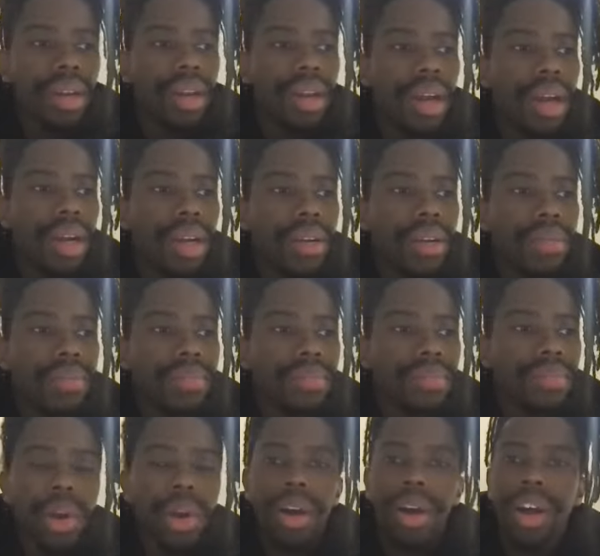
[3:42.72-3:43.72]
I
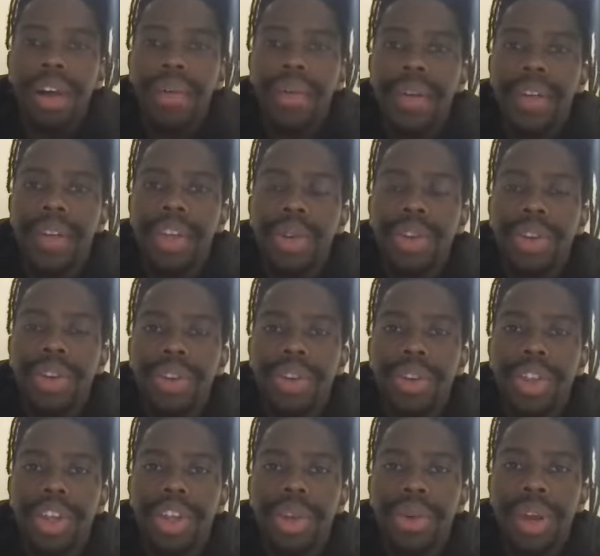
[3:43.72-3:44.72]
mean, do you
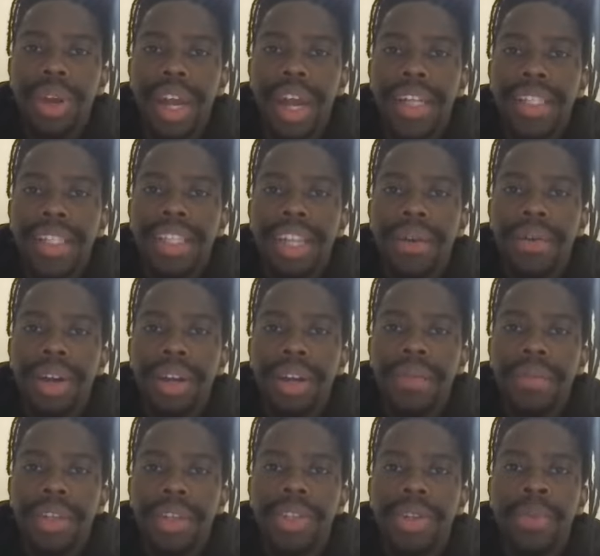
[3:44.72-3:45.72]
think you want to answer that one?
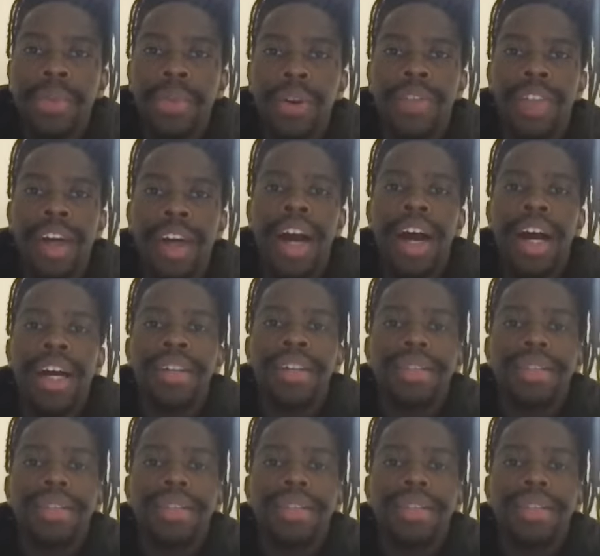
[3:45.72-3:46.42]
Because you're more of the art.